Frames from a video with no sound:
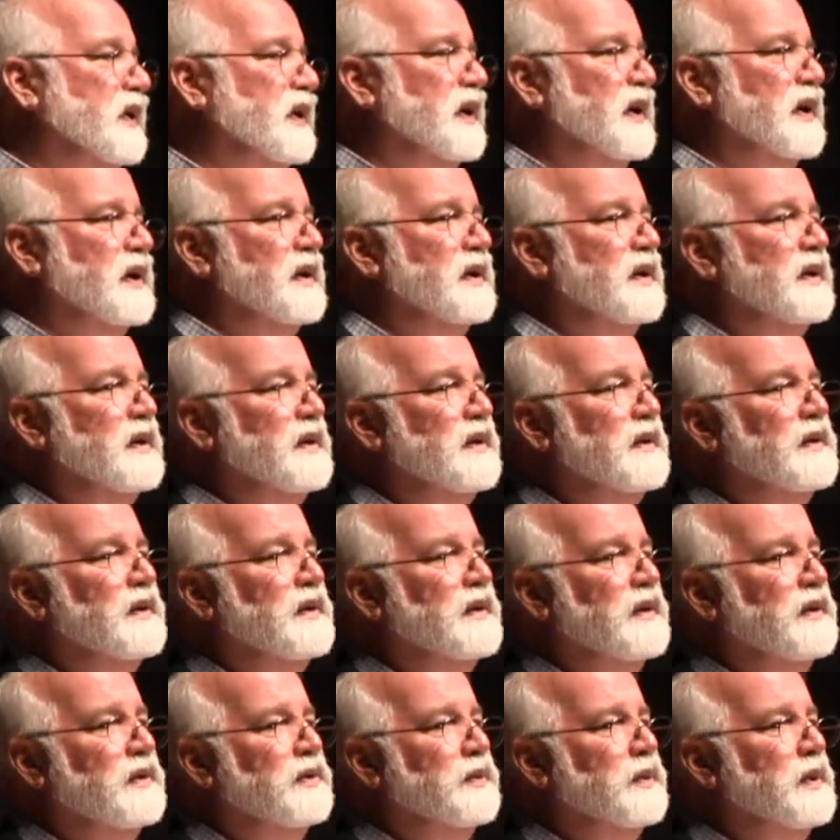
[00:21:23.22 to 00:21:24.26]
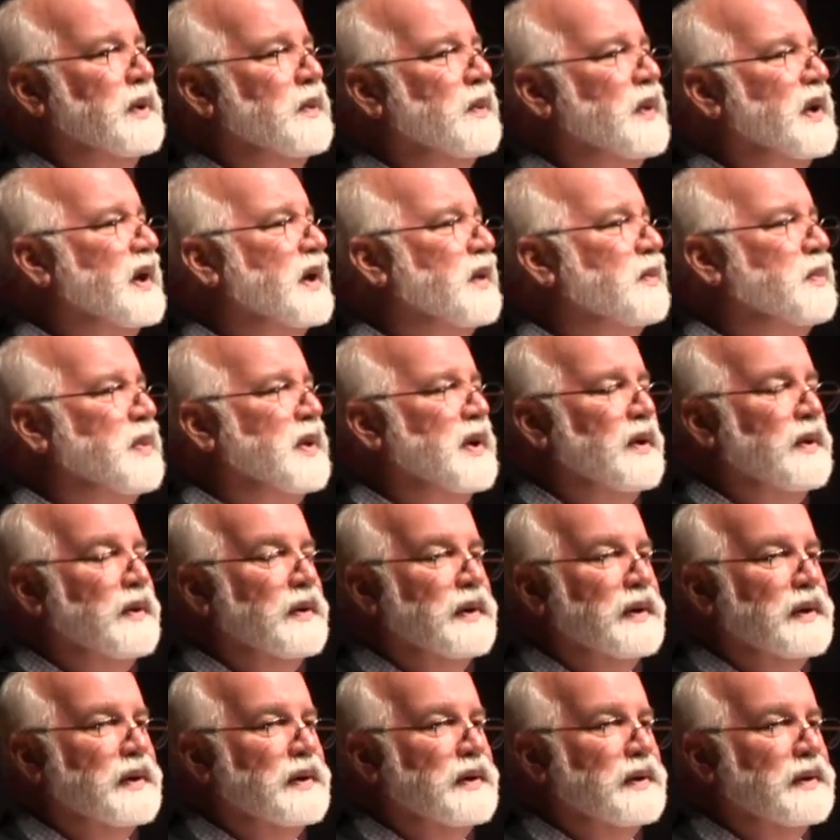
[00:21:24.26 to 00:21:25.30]
in a three week
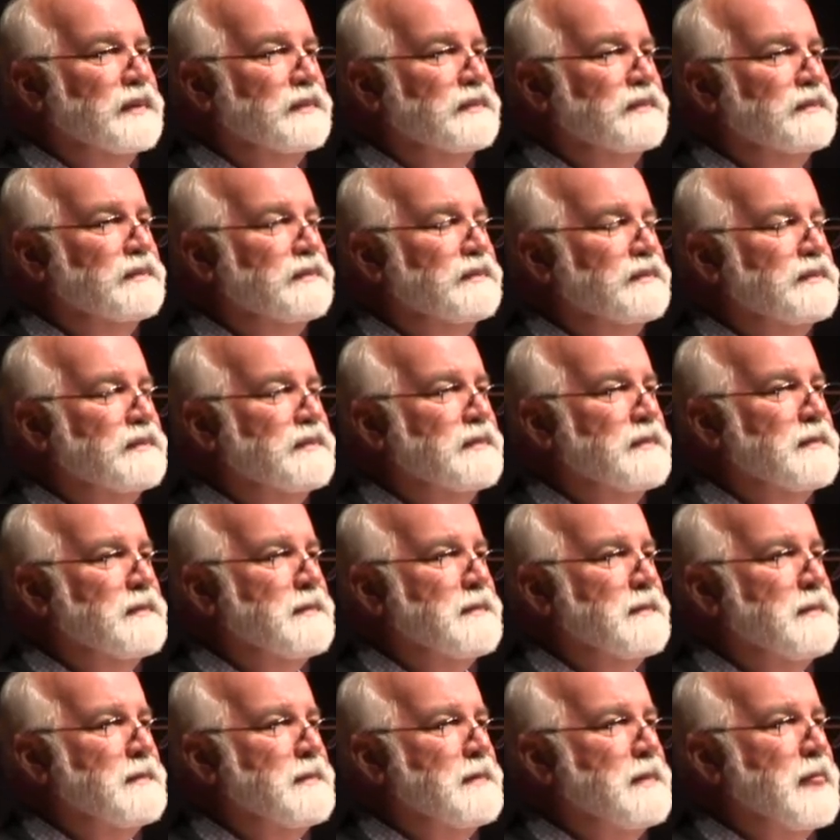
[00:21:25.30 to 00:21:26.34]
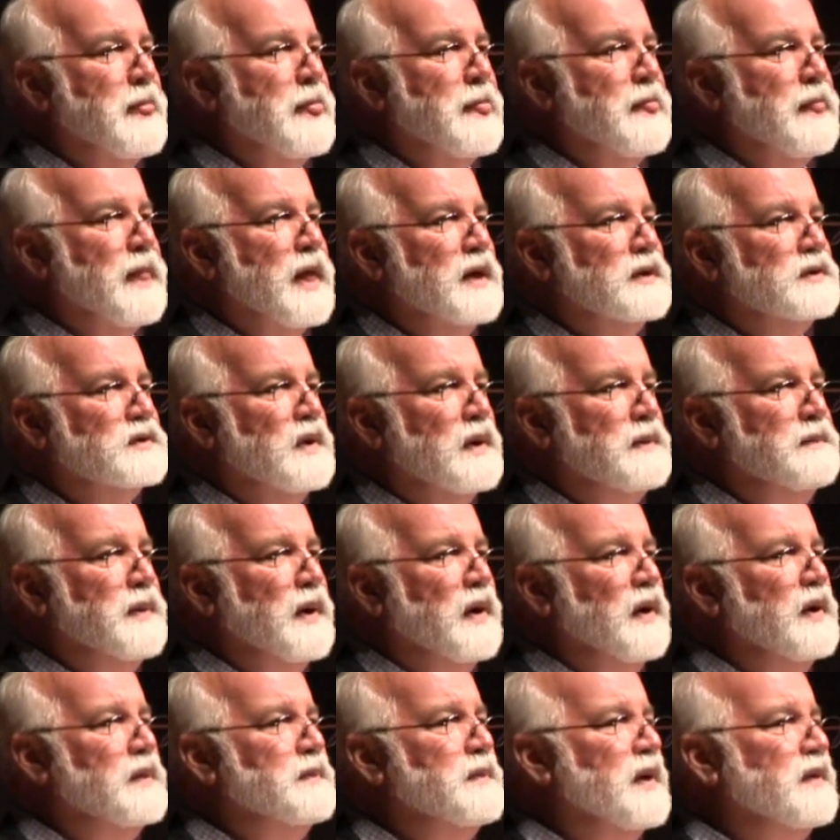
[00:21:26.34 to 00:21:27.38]
period. So I
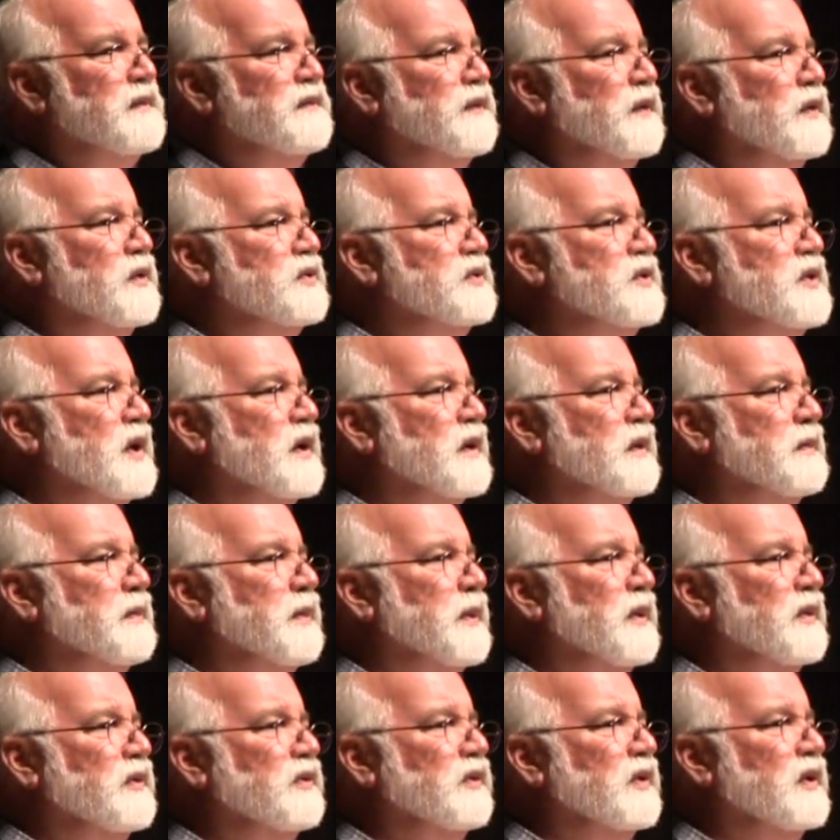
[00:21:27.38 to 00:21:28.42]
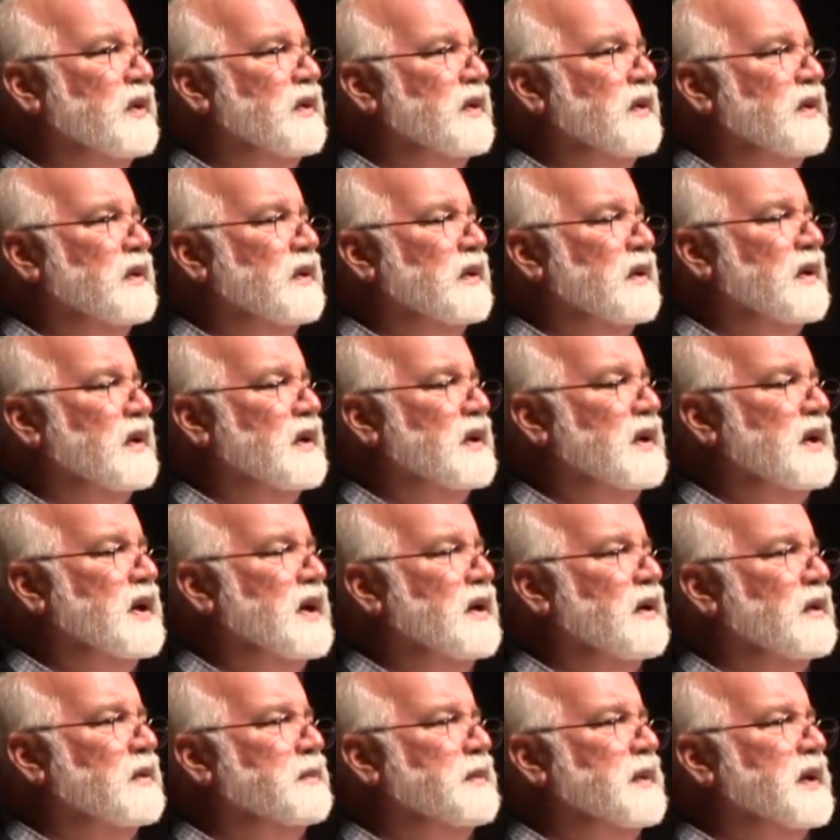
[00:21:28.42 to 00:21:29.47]
buried my first young person
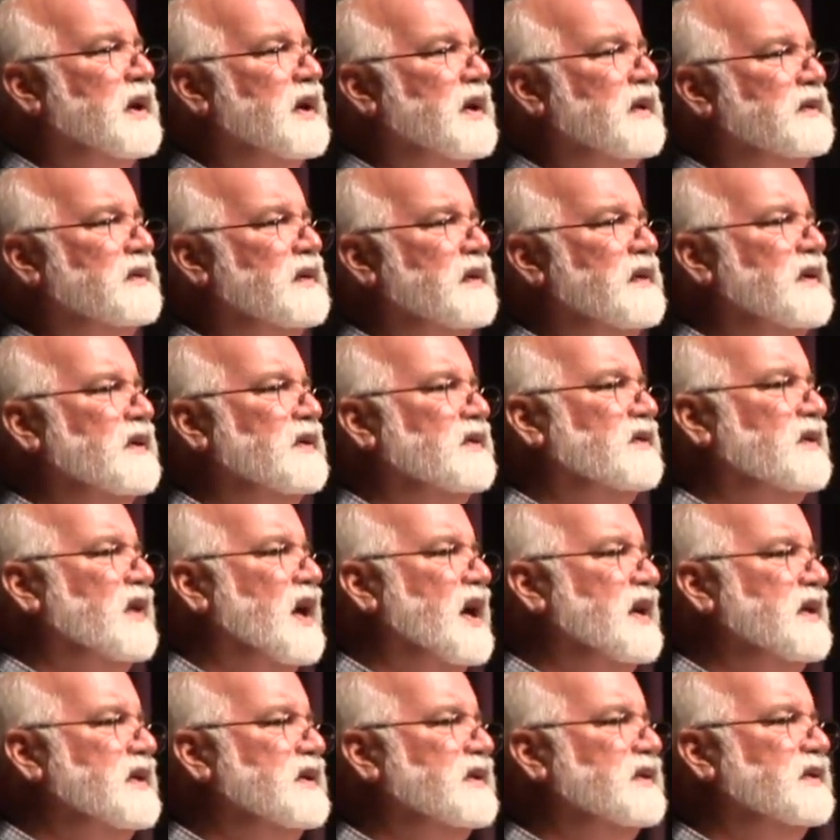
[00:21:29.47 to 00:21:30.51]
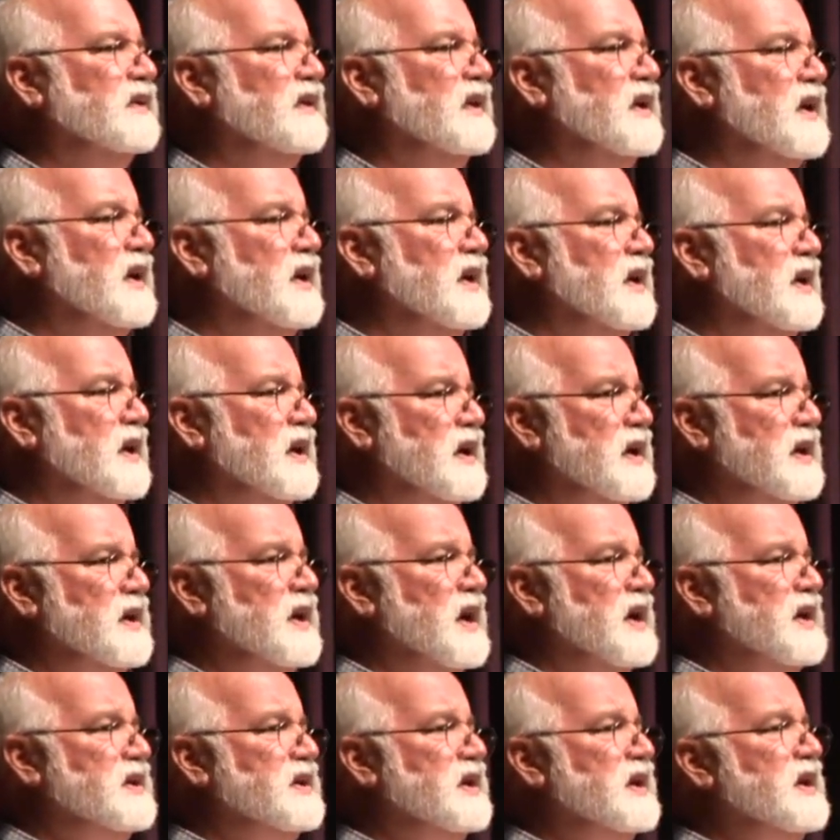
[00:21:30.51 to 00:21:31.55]
killed because of this sadness in
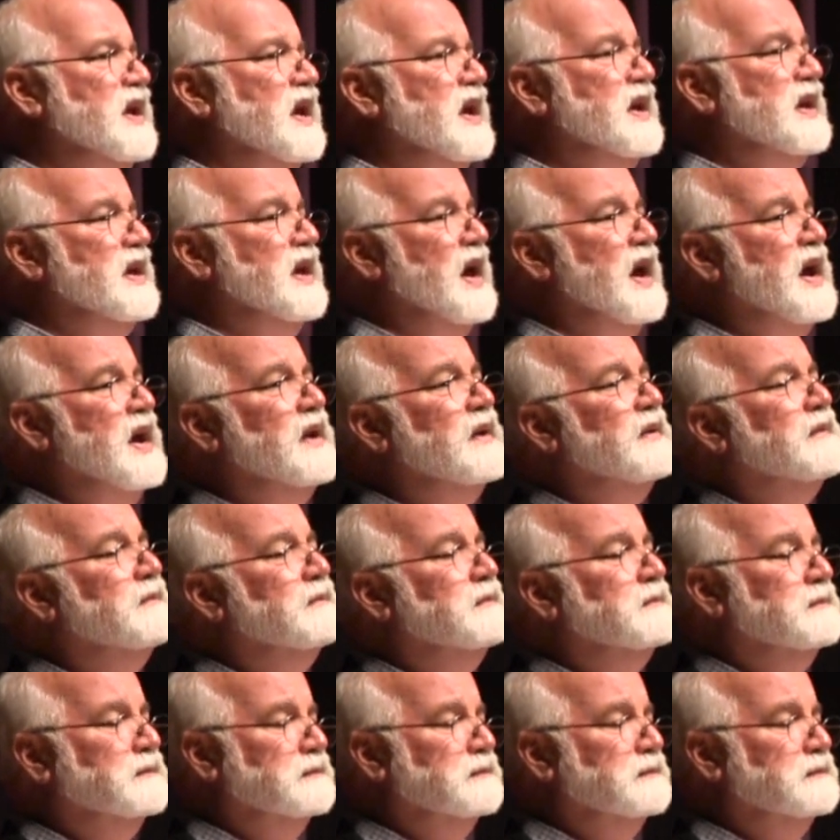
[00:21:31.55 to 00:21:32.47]
1988